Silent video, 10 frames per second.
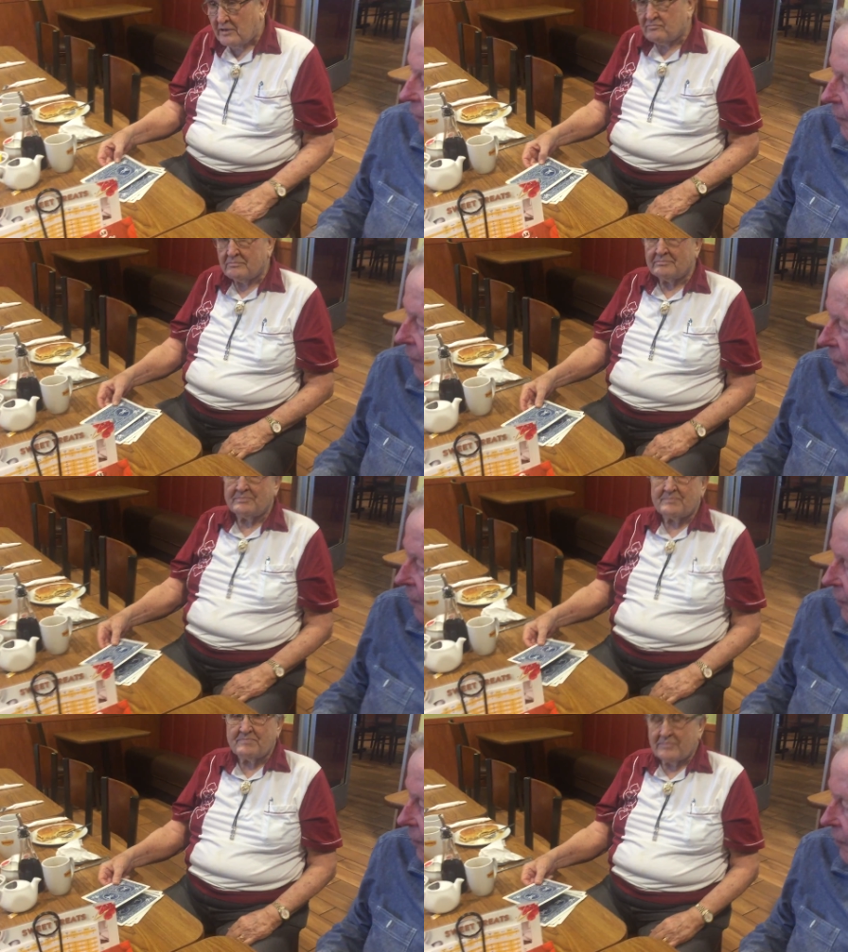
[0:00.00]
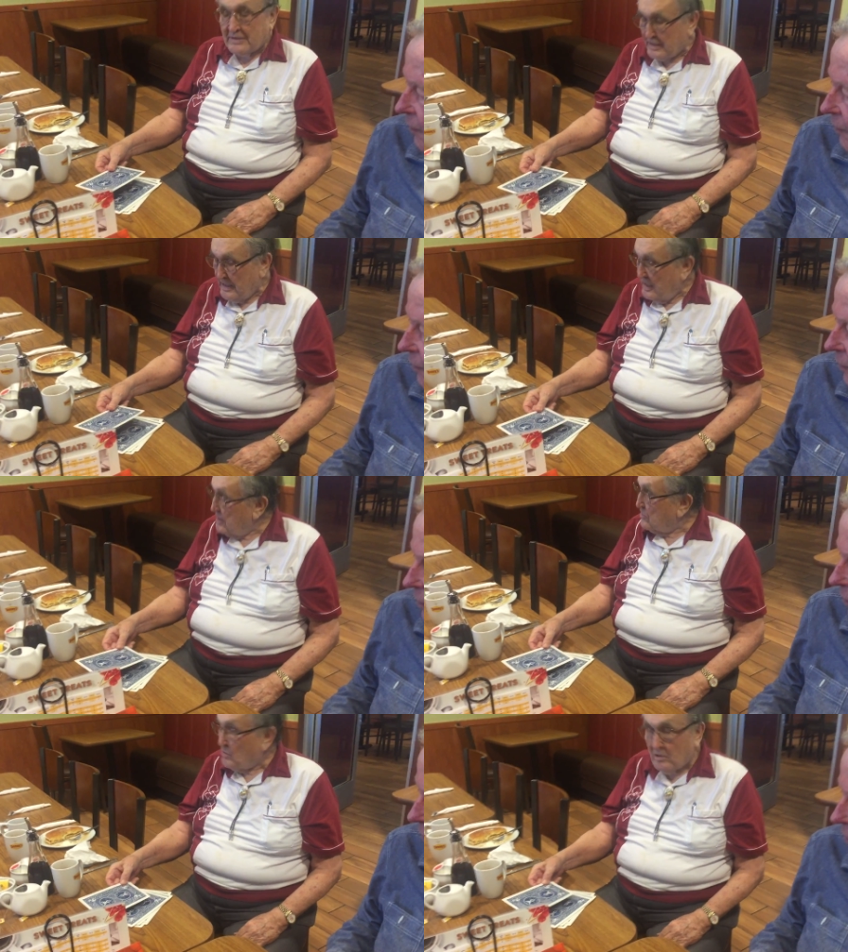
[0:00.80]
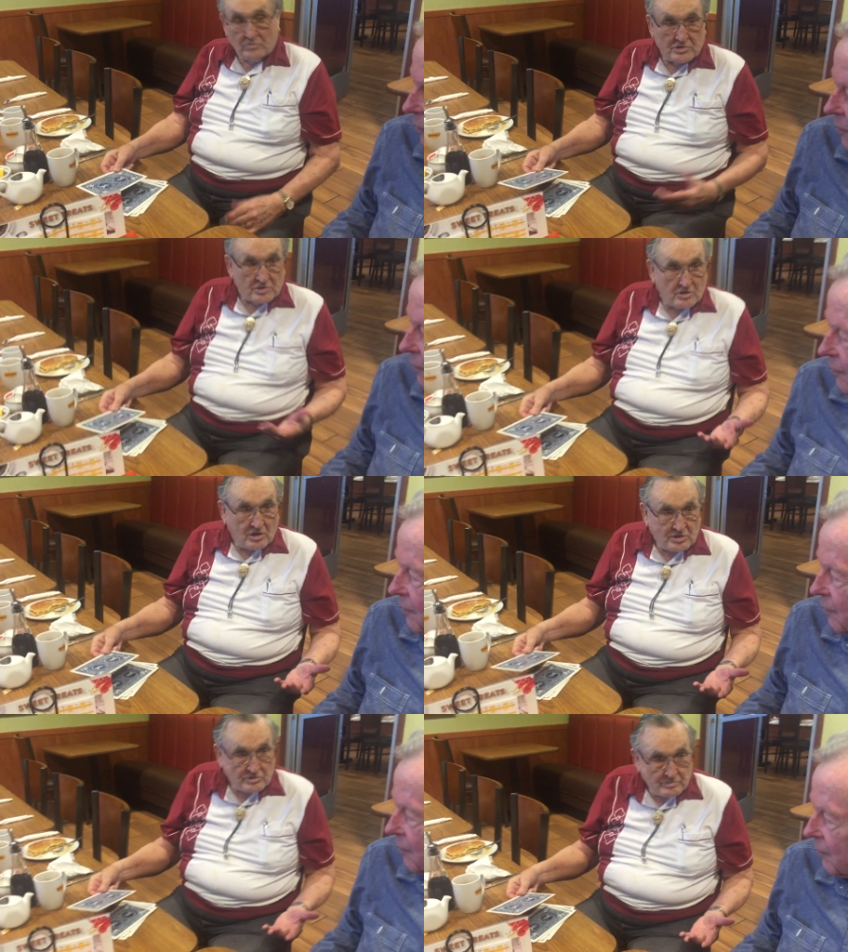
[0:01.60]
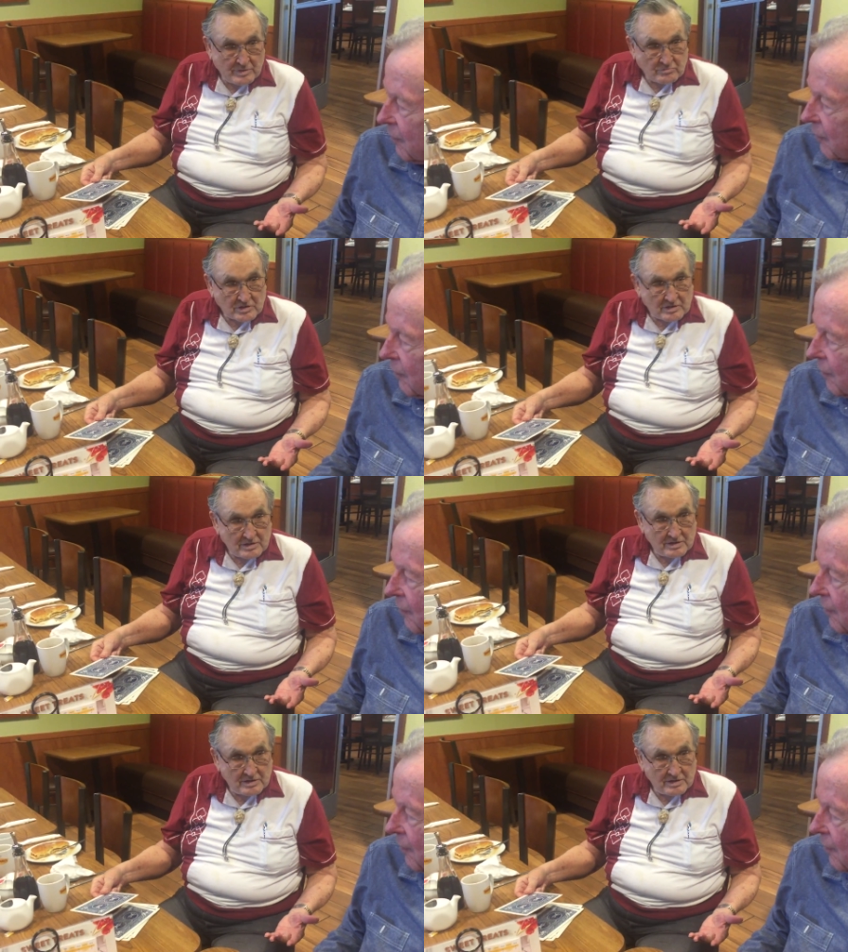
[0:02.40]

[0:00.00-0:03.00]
left. What was the card? Do you remember?